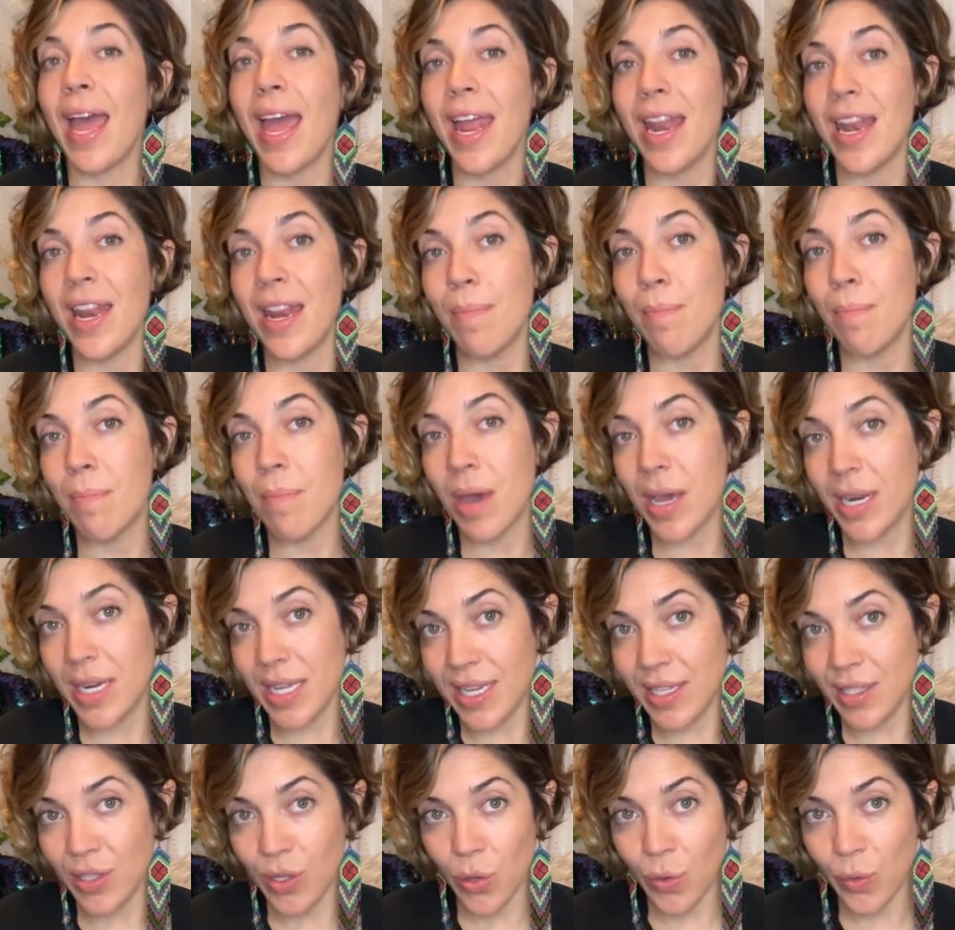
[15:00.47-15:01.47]
and
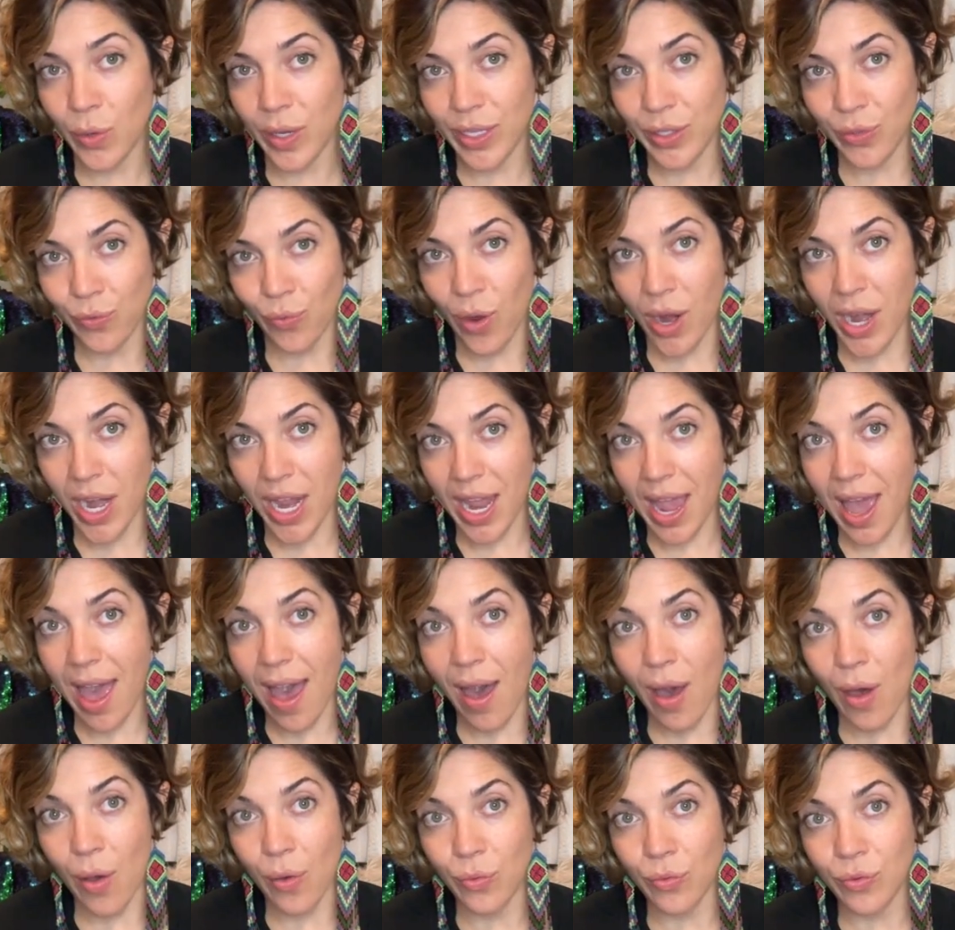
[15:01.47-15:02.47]
money's always running
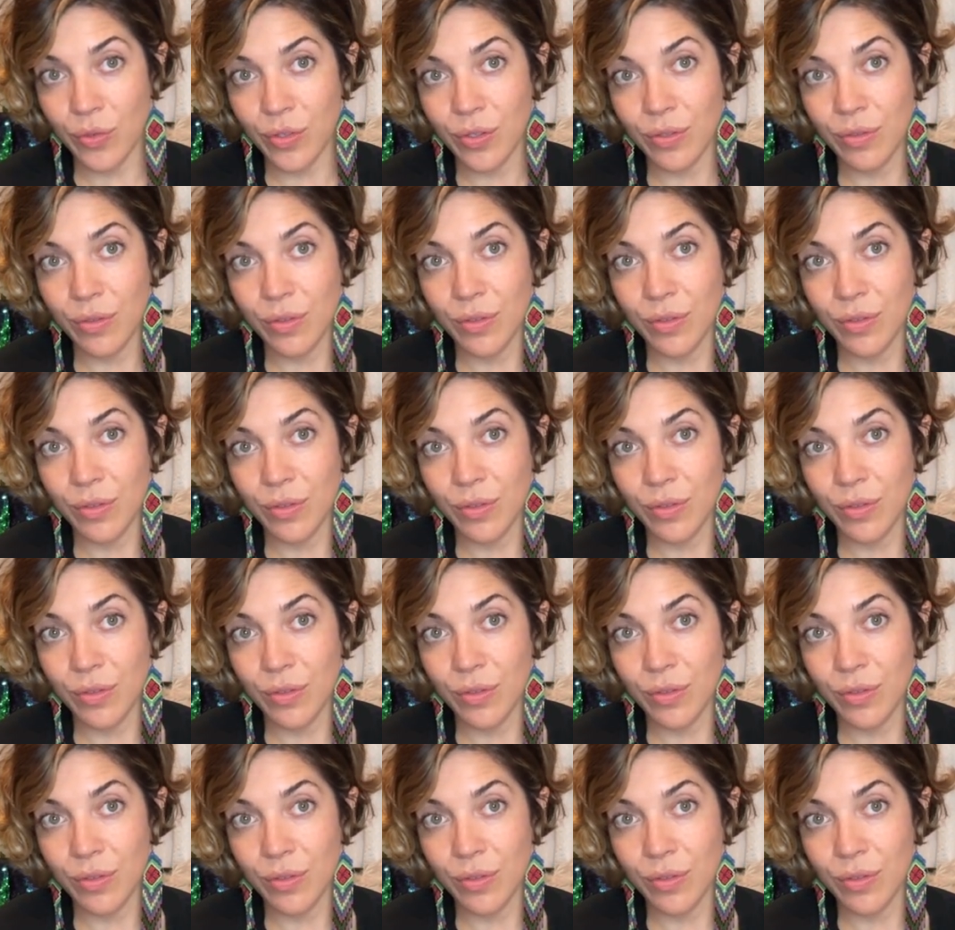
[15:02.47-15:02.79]
out.